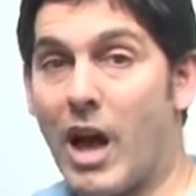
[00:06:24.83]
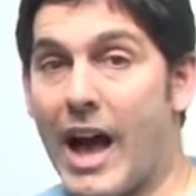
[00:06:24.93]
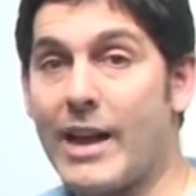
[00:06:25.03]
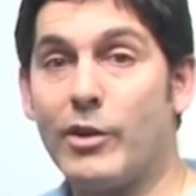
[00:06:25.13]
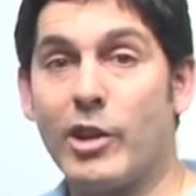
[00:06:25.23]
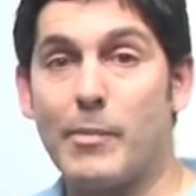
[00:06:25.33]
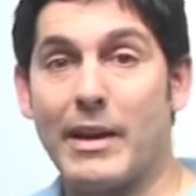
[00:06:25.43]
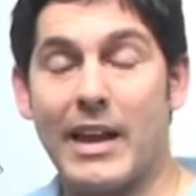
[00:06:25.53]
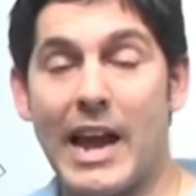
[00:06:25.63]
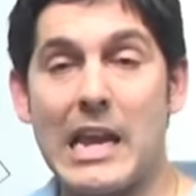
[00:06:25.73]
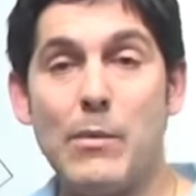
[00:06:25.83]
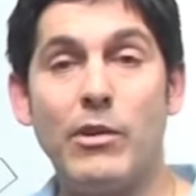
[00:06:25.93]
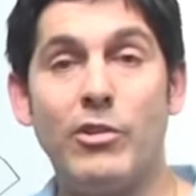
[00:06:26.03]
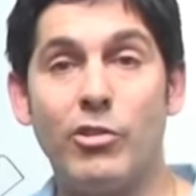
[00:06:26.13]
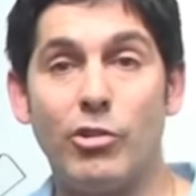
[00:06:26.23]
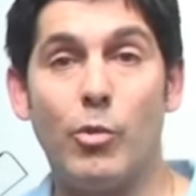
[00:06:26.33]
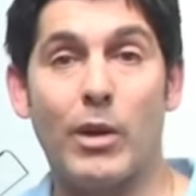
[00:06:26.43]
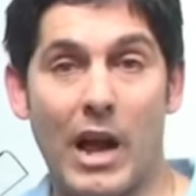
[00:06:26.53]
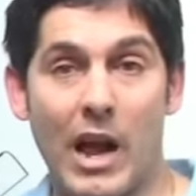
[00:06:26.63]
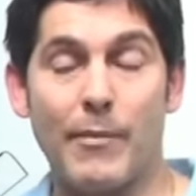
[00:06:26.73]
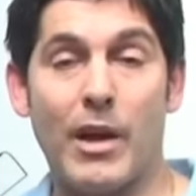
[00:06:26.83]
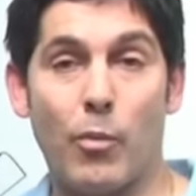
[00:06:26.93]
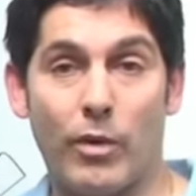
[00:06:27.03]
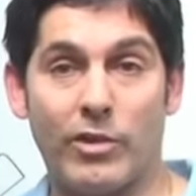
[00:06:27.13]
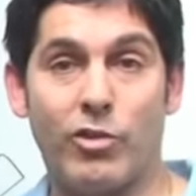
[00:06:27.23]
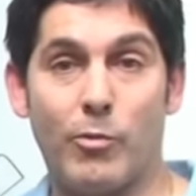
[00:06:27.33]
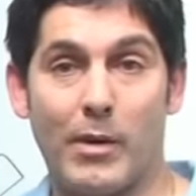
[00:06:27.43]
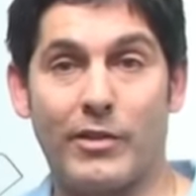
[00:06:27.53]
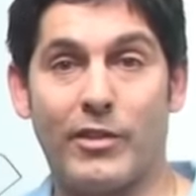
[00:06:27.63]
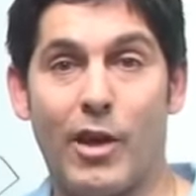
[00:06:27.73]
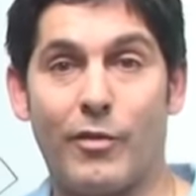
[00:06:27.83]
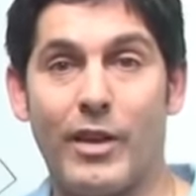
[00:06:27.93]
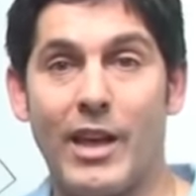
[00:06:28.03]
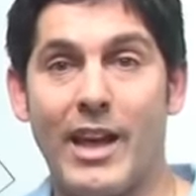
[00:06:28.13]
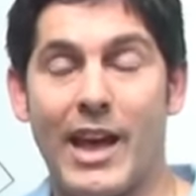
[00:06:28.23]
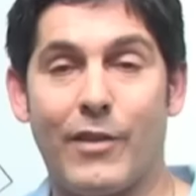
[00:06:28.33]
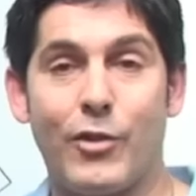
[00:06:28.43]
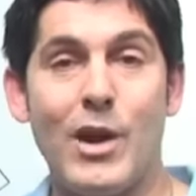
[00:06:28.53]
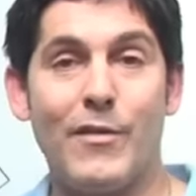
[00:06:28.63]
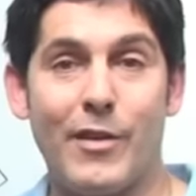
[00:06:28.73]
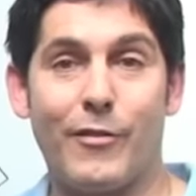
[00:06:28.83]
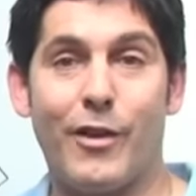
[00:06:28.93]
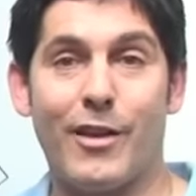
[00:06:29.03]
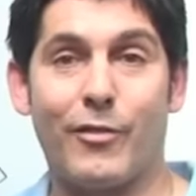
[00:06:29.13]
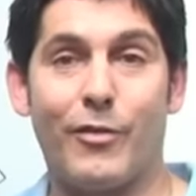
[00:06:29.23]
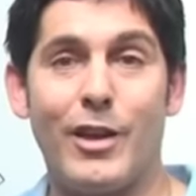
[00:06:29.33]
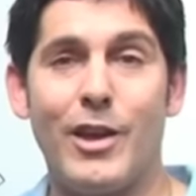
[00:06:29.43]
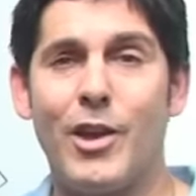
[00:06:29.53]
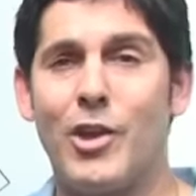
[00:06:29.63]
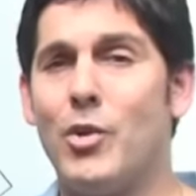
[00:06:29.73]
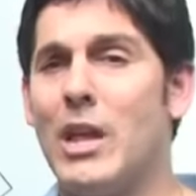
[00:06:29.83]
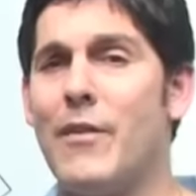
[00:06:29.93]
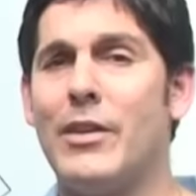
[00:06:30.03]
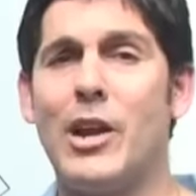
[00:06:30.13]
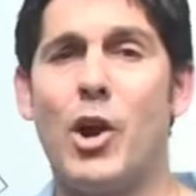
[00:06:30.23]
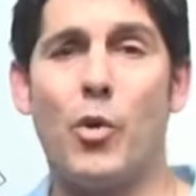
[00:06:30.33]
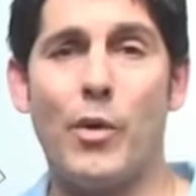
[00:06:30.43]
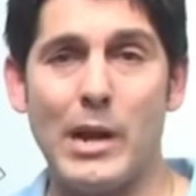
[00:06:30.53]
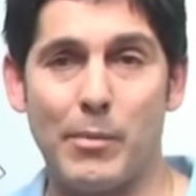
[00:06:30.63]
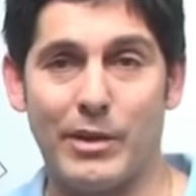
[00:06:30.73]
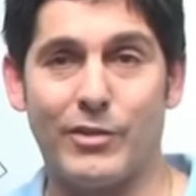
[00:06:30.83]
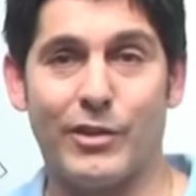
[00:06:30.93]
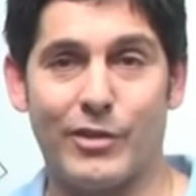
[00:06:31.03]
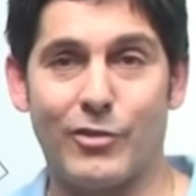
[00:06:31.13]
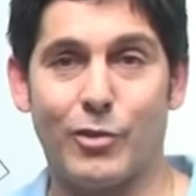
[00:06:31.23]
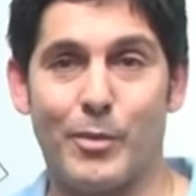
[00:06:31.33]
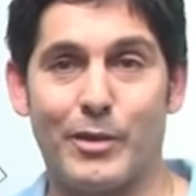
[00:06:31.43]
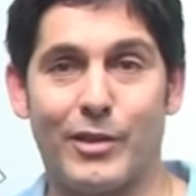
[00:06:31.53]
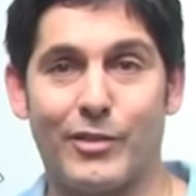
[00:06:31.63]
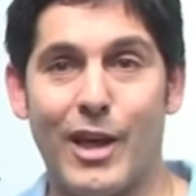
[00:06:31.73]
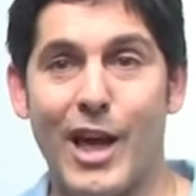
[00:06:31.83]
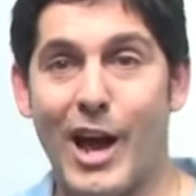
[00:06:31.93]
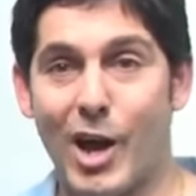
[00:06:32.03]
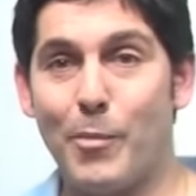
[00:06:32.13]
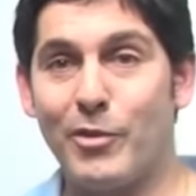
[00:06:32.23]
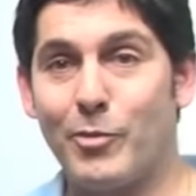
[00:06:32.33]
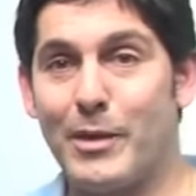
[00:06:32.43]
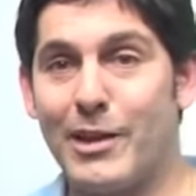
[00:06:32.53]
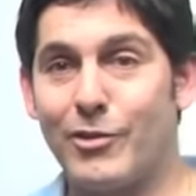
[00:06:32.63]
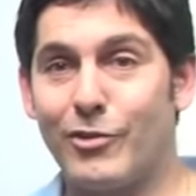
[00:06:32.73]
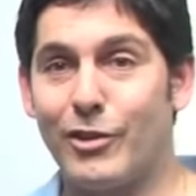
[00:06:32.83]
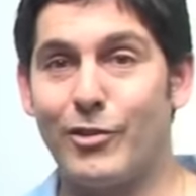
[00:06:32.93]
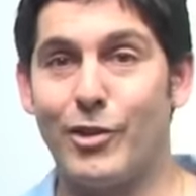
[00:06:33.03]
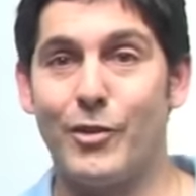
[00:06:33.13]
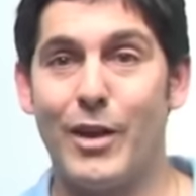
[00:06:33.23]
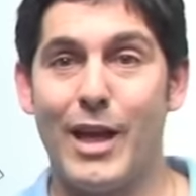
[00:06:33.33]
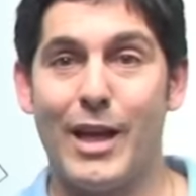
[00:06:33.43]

I don't expect anyone to do what I'm not willing to do myself. And if you have that philosophy, you'll have an incredibly successful business. I hope this has been interesting to you.